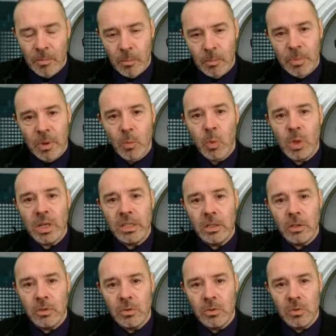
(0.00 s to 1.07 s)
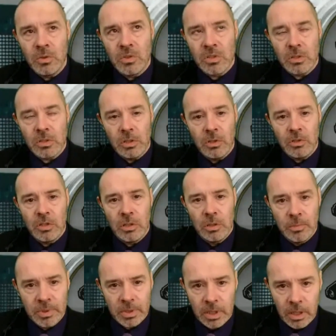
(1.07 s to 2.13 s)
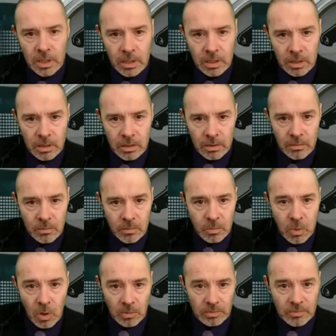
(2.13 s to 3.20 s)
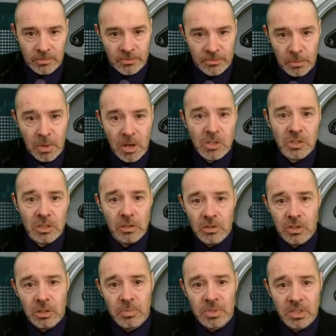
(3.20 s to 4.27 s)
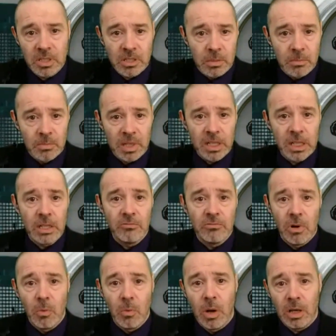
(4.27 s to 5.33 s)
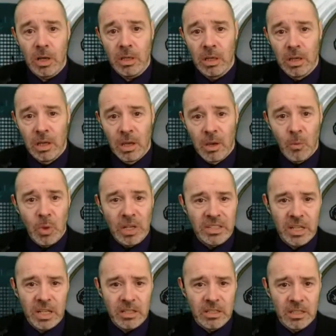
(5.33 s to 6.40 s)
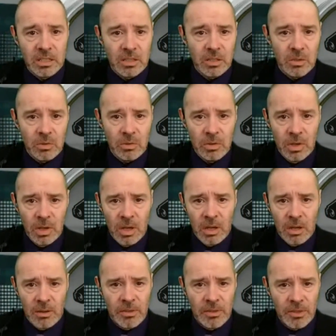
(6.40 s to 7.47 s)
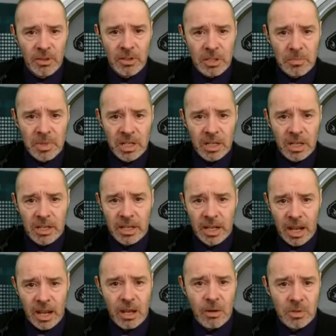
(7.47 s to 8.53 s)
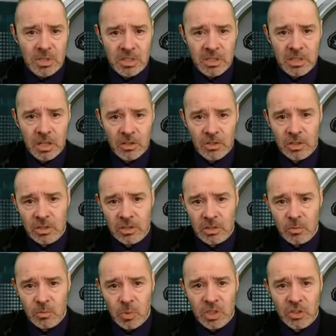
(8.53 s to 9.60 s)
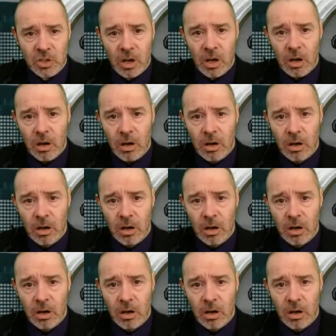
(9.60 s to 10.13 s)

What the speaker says: But we use YouTube in what for most YouTubers is completely the wrong way. We tend to do 30-minute and hour discussions, which are